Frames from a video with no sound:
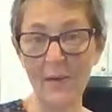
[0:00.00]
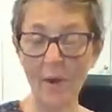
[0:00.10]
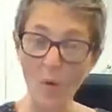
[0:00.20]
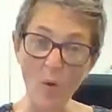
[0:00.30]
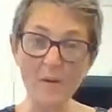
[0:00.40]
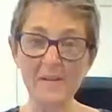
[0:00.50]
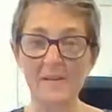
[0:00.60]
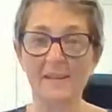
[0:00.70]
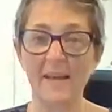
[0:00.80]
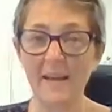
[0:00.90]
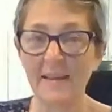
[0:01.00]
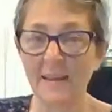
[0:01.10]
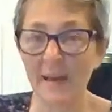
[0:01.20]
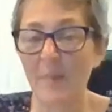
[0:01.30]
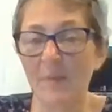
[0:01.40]
I always say
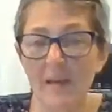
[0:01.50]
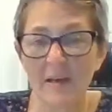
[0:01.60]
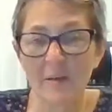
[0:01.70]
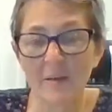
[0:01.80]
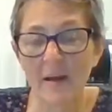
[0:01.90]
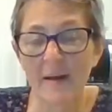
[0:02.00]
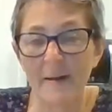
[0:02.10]
that I'm gonna